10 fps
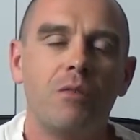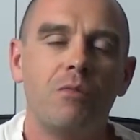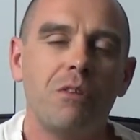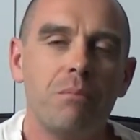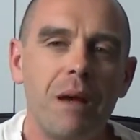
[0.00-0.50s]

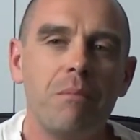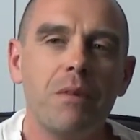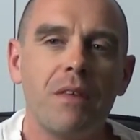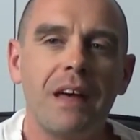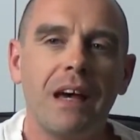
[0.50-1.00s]

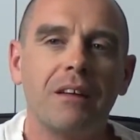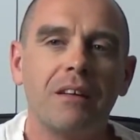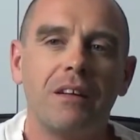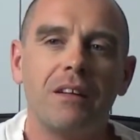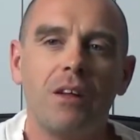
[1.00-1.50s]
remember that
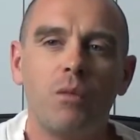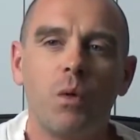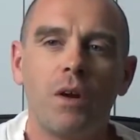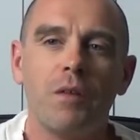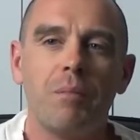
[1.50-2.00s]

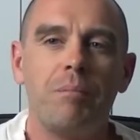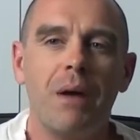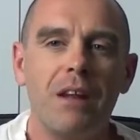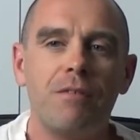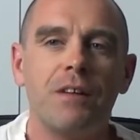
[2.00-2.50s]
one of the
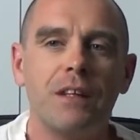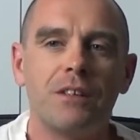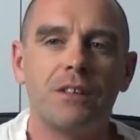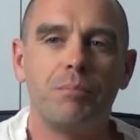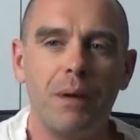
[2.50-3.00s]

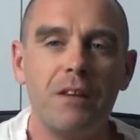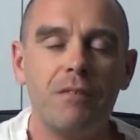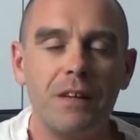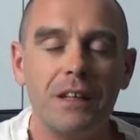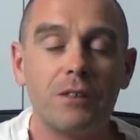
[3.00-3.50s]

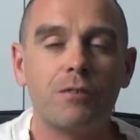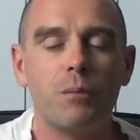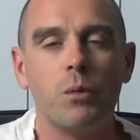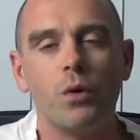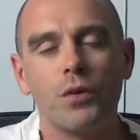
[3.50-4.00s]
benefits
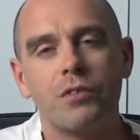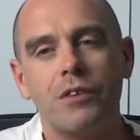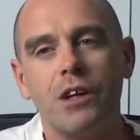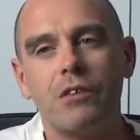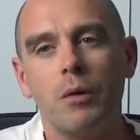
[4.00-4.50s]
from
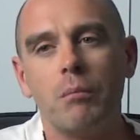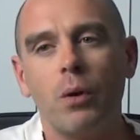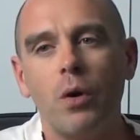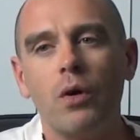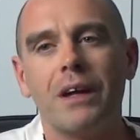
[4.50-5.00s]
authoring your own
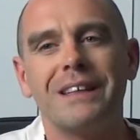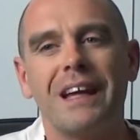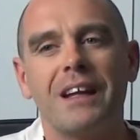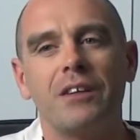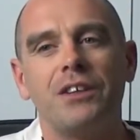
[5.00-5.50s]
blog is
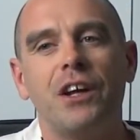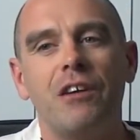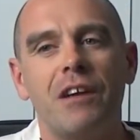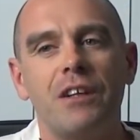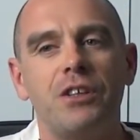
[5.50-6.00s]
that it
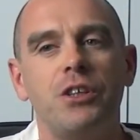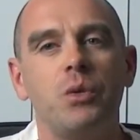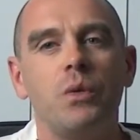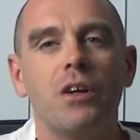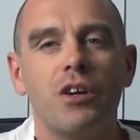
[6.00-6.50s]
generates
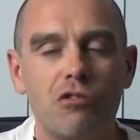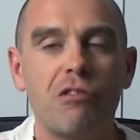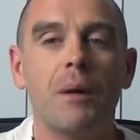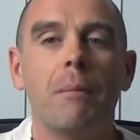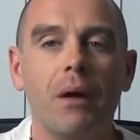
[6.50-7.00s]
you
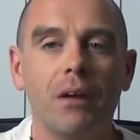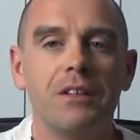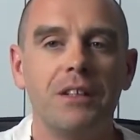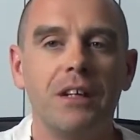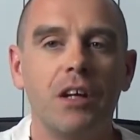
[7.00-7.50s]

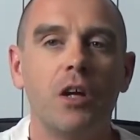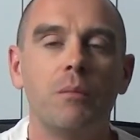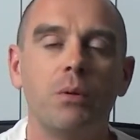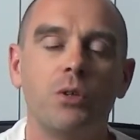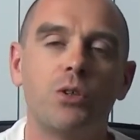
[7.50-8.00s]
credibility
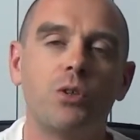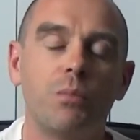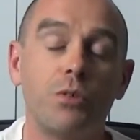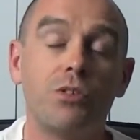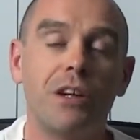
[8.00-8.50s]
and
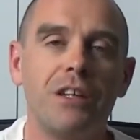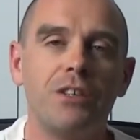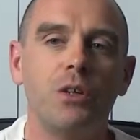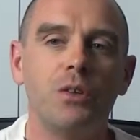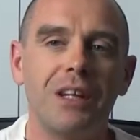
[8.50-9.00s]
portrays
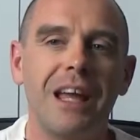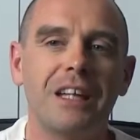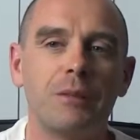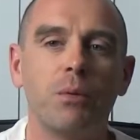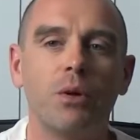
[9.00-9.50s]
you as an
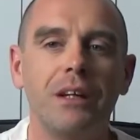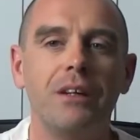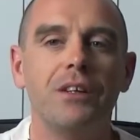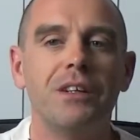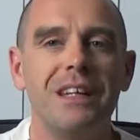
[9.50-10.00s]
expert in
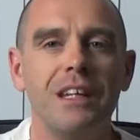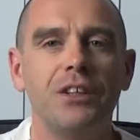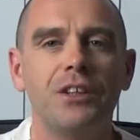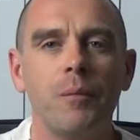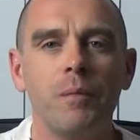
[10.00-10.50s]
your
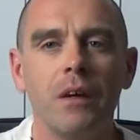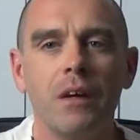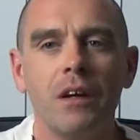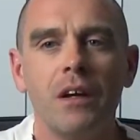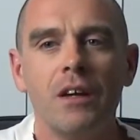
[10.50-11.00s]
niche.
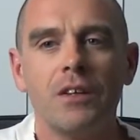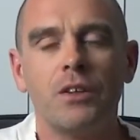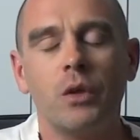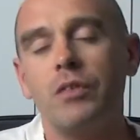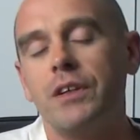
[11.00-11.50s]
So it's
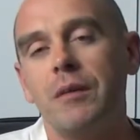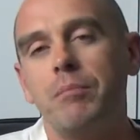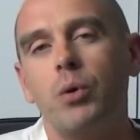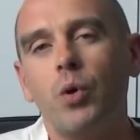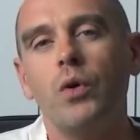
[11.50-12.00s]
obviously
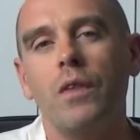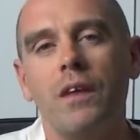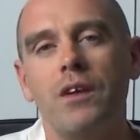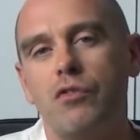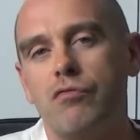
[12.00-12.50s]
important
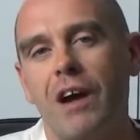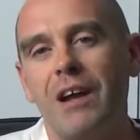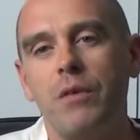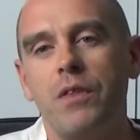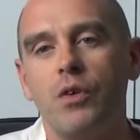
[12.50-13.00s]
that you
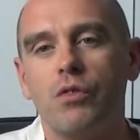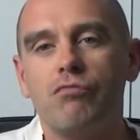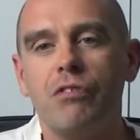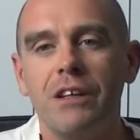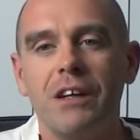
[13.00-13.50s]
write with your
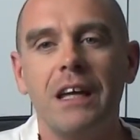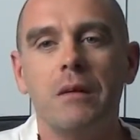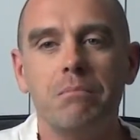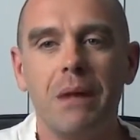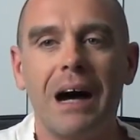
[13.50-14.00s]
reader
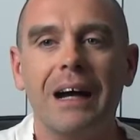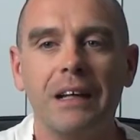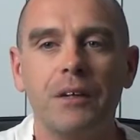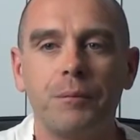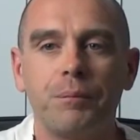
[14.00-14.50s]
in mind,